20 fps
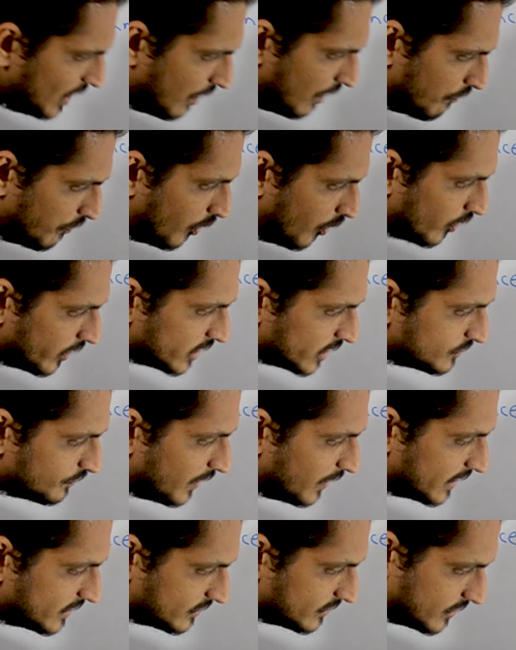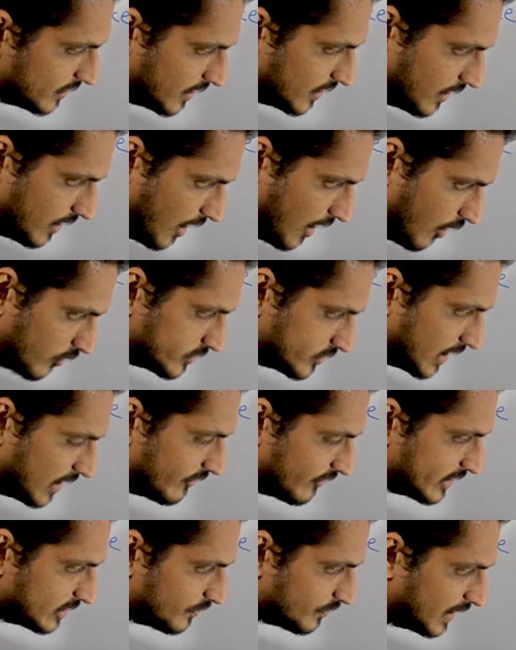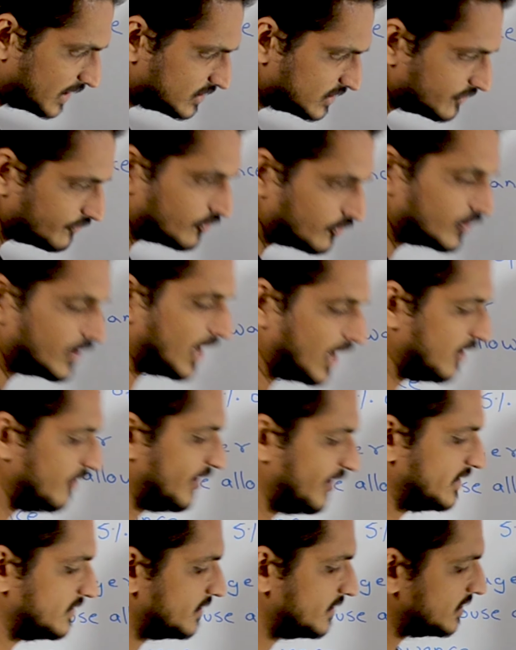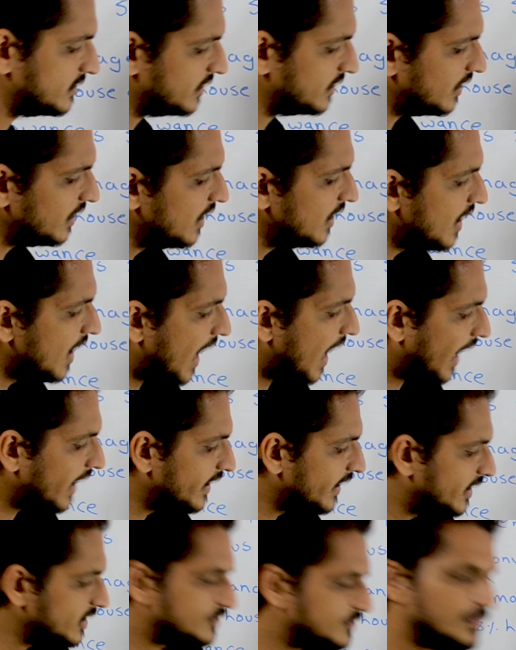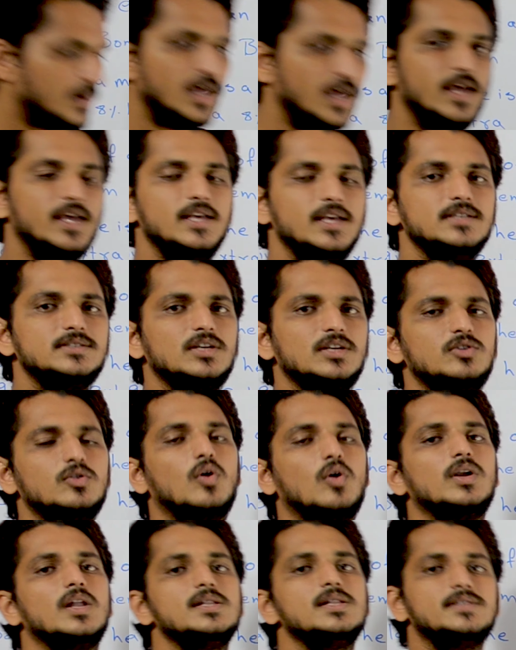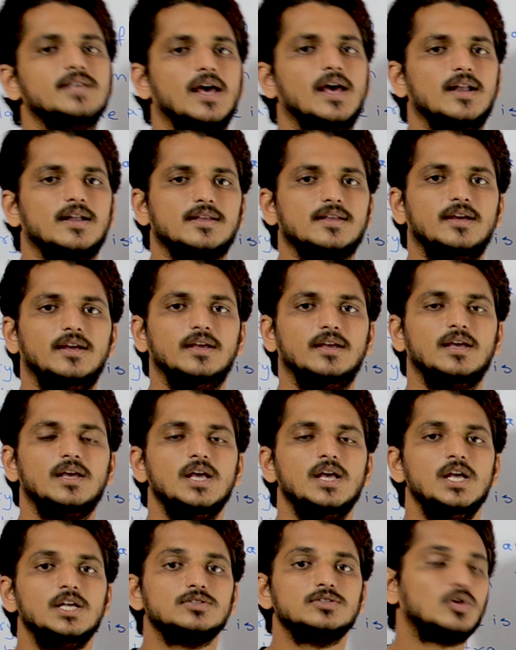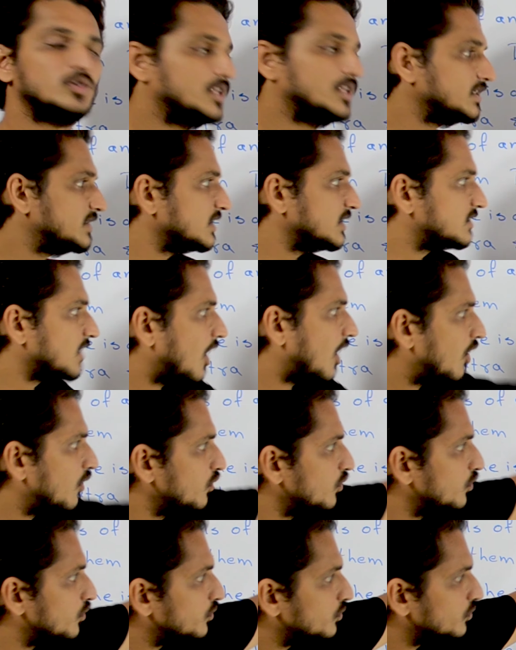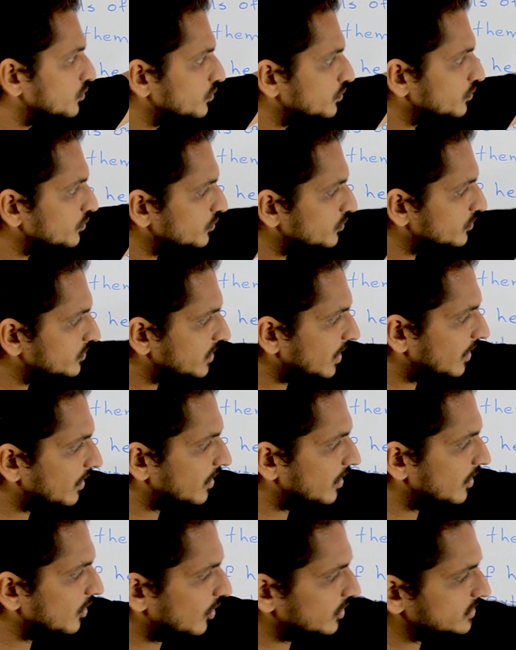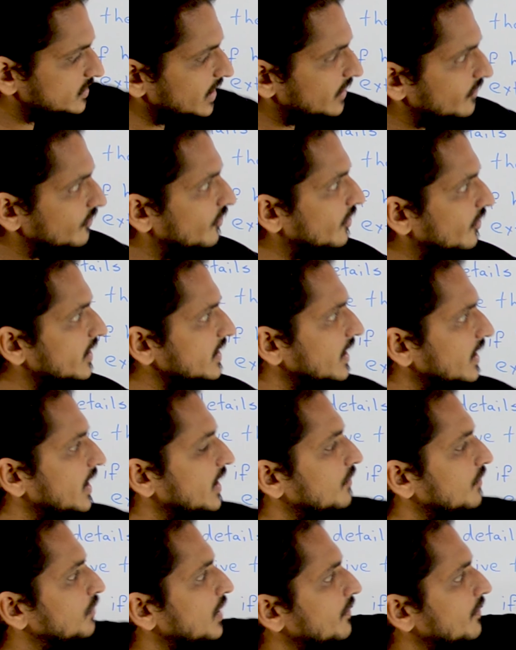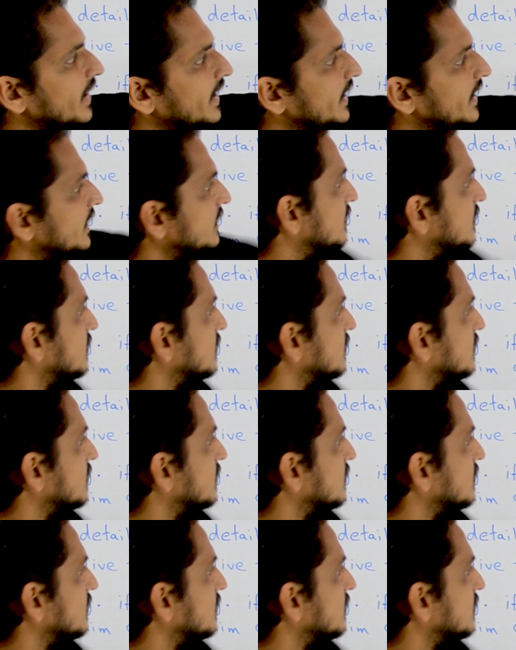bonus plus house allowance plus food allowances, and display his total salary. So this is how the logic for implementing